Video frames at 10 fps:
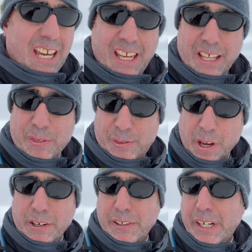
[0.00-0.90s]
in
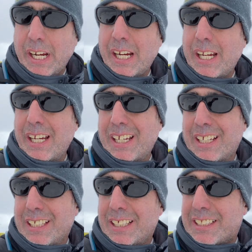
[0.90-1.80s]
theory,
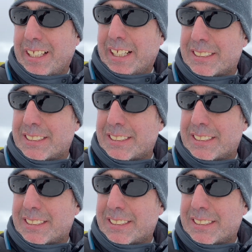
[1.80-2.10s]
you think